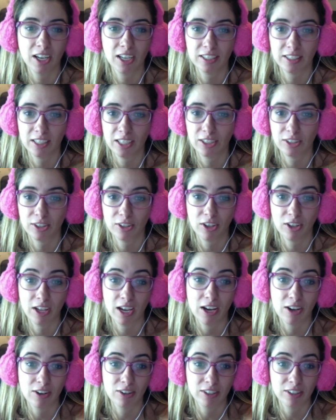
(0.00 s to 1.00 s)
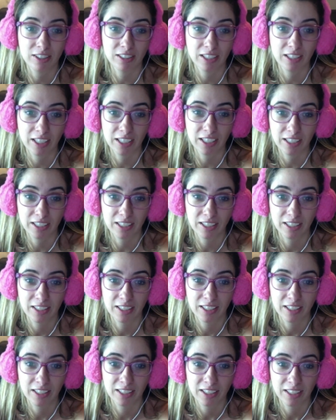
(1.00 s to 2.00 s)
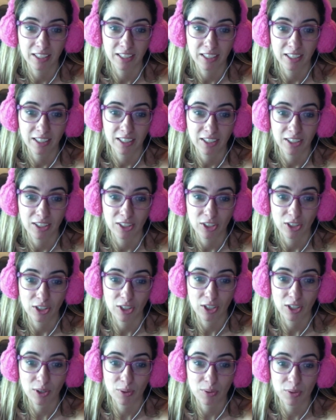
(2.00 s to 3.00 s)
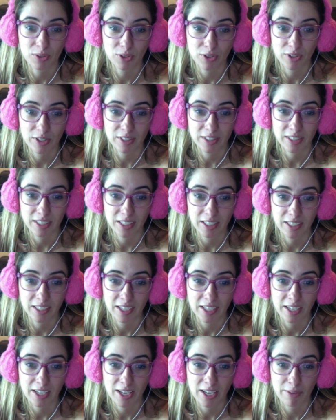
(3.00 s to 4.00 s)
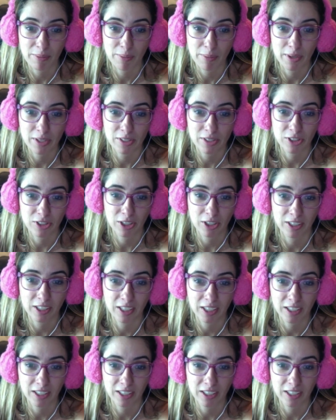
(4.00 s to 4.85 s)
that girl out. Like, that was crazy. MMA junkie.